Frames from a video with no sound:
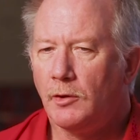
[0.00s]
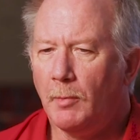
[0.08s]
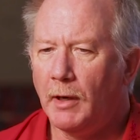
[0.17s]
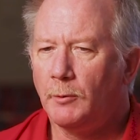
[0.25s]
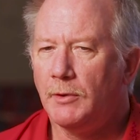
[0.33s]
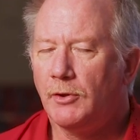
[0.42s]
So
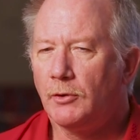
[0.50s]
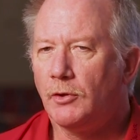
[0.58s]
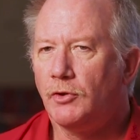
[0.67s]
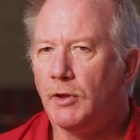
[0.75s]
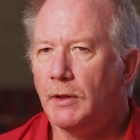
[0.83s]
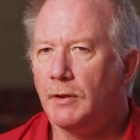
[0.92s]
my research
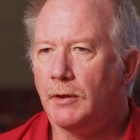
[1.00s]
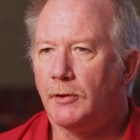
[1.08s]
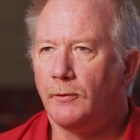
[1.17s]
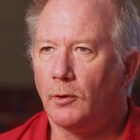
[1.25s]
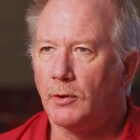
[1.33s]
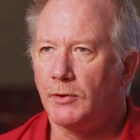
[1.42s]
agenda
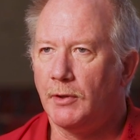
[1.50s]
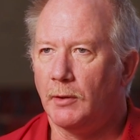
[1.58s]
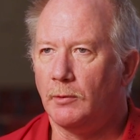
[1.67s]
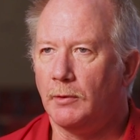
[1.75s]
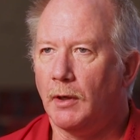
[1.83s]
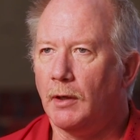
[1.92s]
is focused
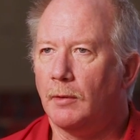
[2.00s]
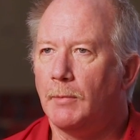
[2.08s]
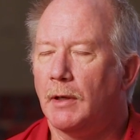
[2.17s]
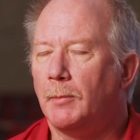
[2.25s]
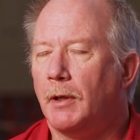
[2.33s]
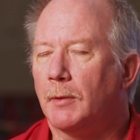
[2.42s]
on a uh,
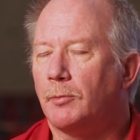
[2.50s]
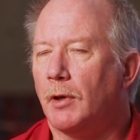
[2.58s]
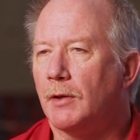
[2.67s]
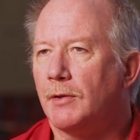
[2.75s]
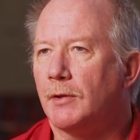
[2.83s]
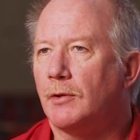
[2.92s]
metabolic
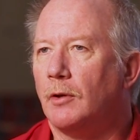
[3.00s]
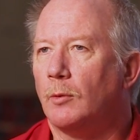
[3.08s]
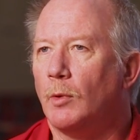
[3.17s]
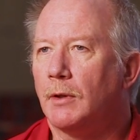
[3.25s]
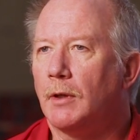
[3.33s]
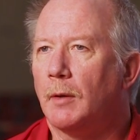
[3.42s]
process
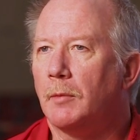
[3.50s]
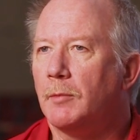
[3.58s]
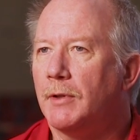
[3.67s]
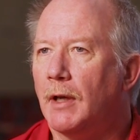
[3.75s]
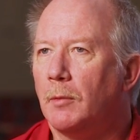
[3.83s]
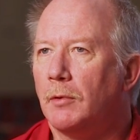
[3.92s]
called one-carbon
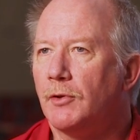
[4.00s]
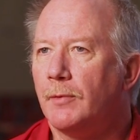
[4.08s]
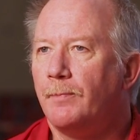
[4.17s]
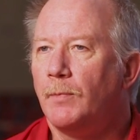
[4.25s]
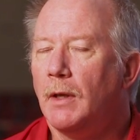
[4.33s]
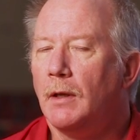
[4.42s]

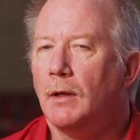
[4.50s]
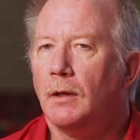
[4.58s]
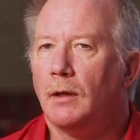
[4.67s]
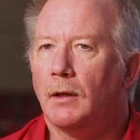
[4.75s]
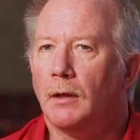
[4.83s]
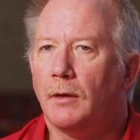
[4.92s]
metabolism.
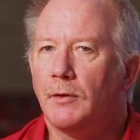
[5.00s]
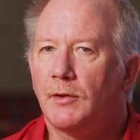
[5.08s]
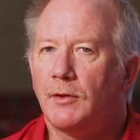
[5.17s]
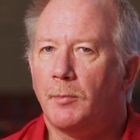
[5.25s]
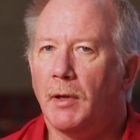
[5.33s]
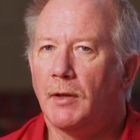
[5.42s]
Uh,
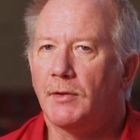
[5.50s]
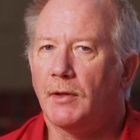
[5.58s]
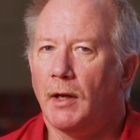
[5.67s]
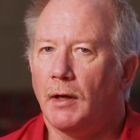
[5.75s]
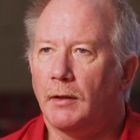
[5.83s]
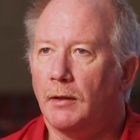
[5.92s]
this depends
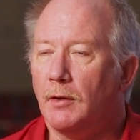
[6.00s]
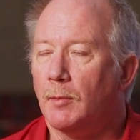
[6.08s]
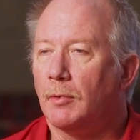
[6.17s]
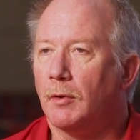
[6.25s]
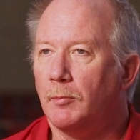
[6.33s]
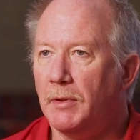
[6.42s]
on a
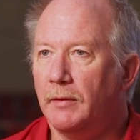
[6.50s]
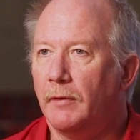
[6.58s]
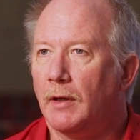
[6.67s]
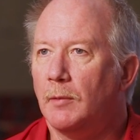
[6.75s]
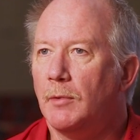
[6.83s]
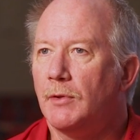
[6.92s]
number of B
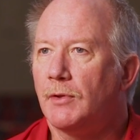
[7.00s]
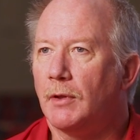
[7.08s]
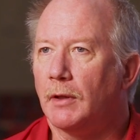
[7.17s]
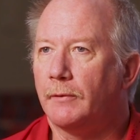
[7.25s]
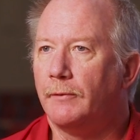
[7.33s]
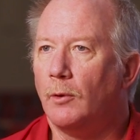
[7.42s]
vitamins
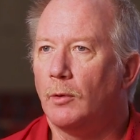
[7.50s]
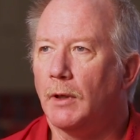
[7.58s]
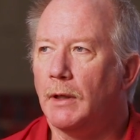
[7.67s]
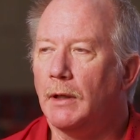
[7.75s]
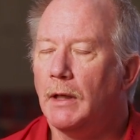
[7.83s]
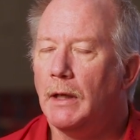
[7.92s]
like
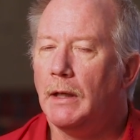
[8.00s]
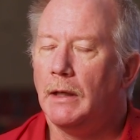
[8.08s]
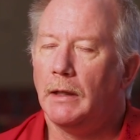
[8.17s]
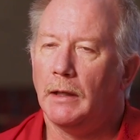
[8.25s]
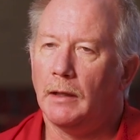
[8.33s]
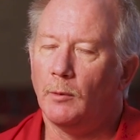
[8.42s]
folate.
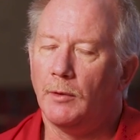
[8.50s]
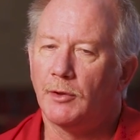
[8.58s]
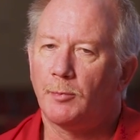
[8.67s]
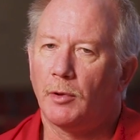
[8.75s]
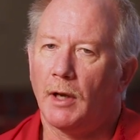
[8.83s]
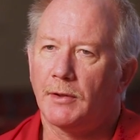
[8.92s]
And when
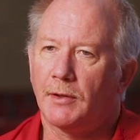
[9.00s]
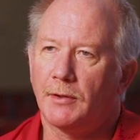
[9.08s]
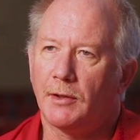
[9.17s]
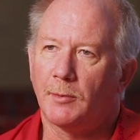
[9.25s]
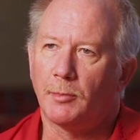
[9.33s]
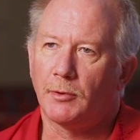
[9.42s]
this
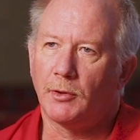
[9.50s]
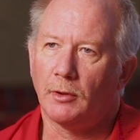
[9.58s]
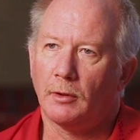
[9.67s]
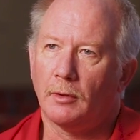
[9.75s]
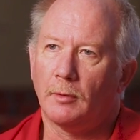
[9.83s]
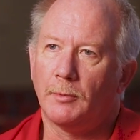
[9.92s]
process is
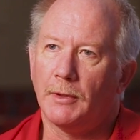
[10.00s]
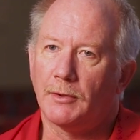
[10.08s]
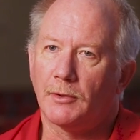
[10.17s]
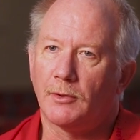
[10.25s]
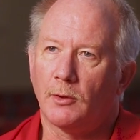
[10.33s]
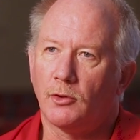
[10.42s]
perturbed,
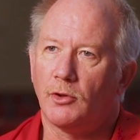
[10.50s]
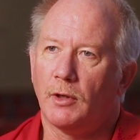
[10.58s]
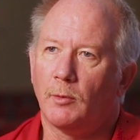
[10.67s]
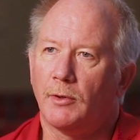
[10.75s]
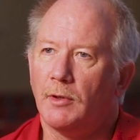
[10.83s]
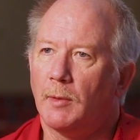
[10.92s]
it's
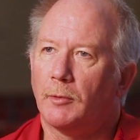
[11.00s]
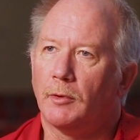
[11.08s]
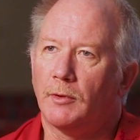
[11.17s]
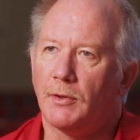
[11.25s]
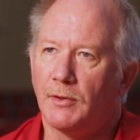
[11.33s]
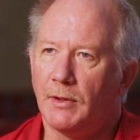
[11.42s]
associated with a number
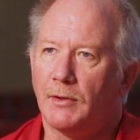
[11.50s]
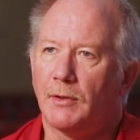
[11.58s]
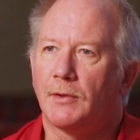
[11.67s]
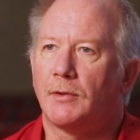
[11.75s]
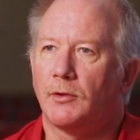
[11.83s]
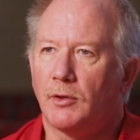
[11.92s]
of
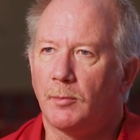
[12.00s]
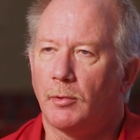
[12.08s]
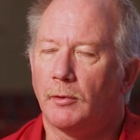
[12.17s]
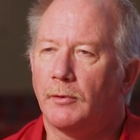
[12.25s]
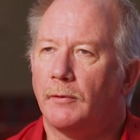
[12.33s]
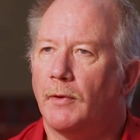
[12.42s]
diseases such as
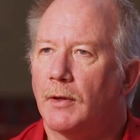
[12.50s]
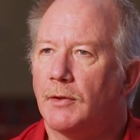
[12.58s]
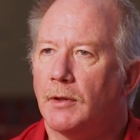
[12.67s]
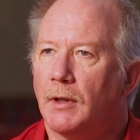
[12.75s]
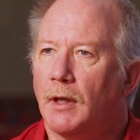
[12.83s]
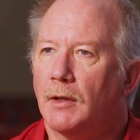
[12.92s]
birth defects
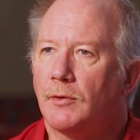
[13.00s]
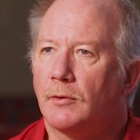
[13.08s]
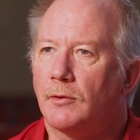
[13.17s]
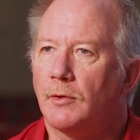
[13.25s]
and cancer.